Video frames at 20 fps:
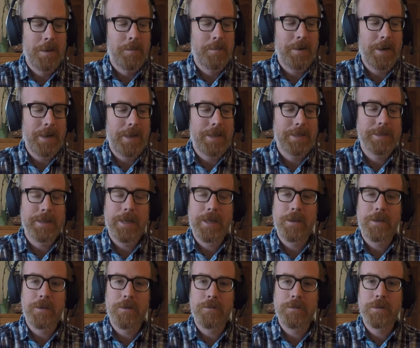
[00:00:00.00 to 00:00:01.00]
but it's like
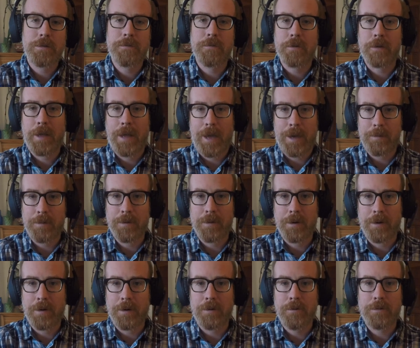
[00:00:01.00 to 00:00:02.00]
using
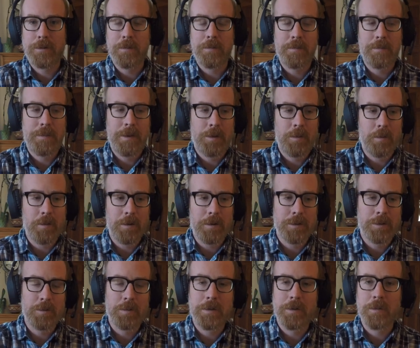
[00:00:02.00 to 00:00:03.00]
vocabulary and using big
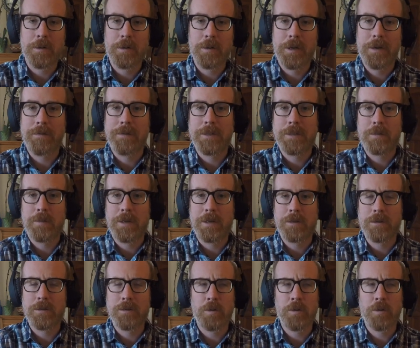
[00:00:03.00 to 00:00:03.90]
words when we're giving speeches,